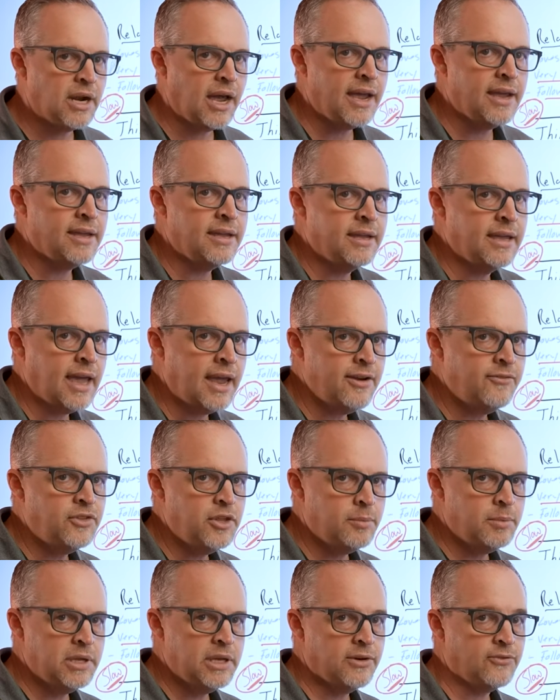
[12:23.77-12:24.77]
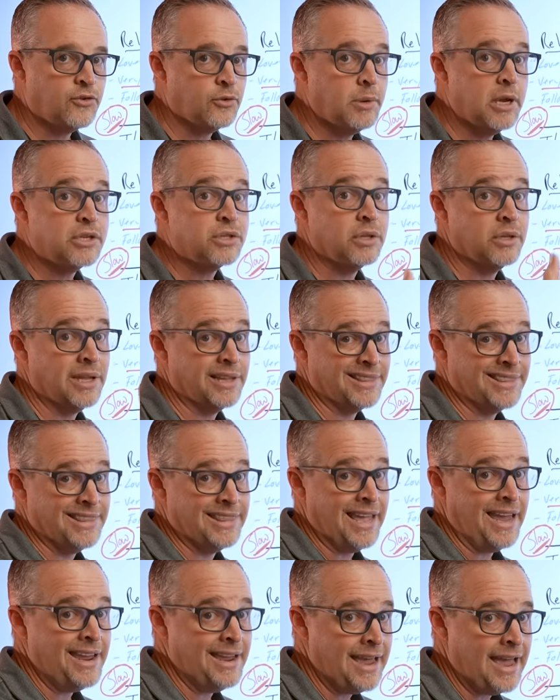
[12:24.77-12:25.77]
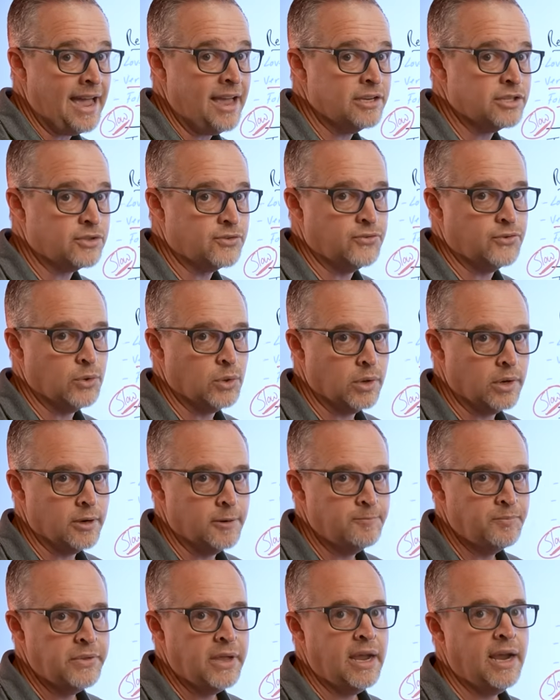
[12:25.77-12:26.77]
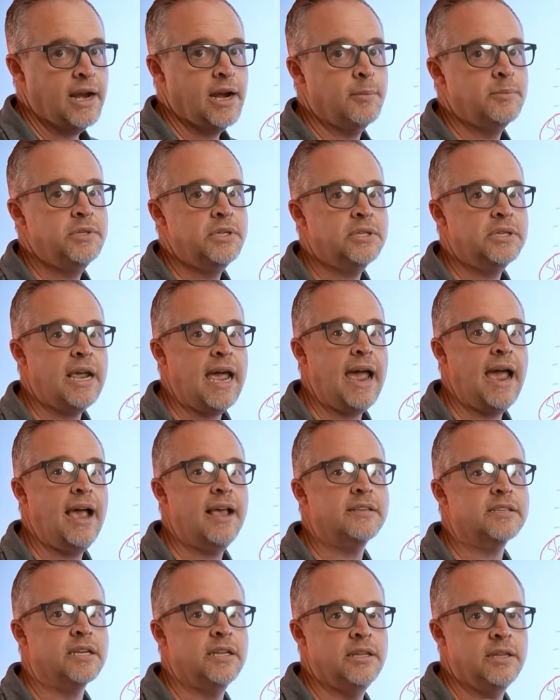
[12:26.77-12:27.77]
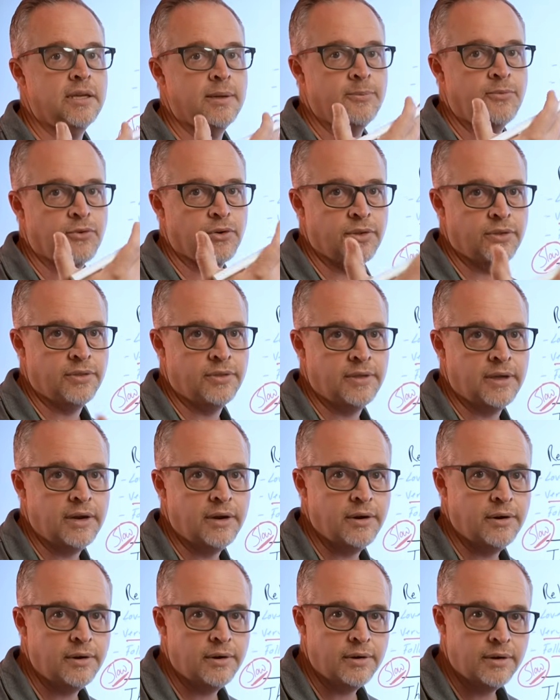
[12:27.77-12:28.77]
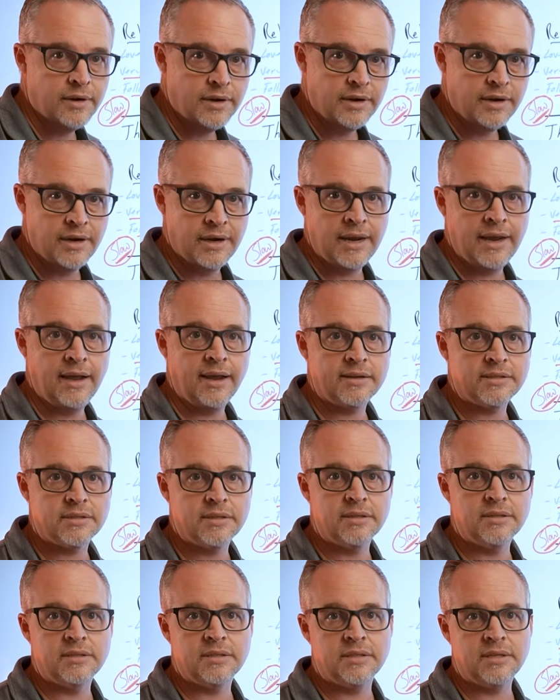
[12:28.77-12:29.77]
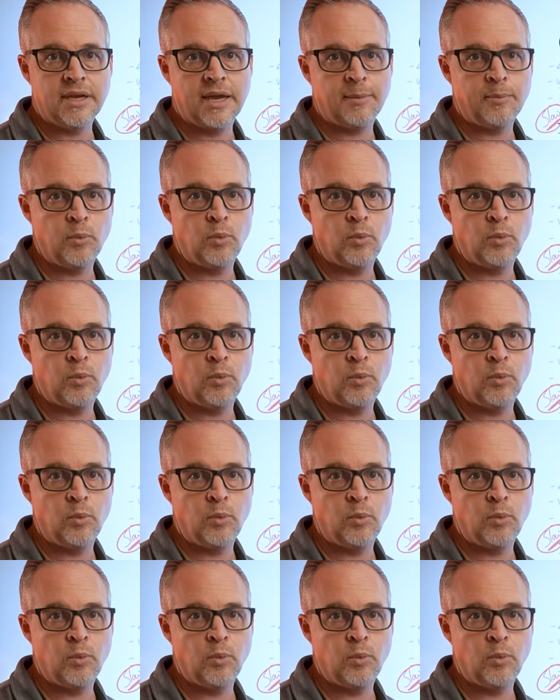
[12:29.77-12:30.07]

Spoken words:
I gave them the information that they asked for, and I'm just asking them for their next step.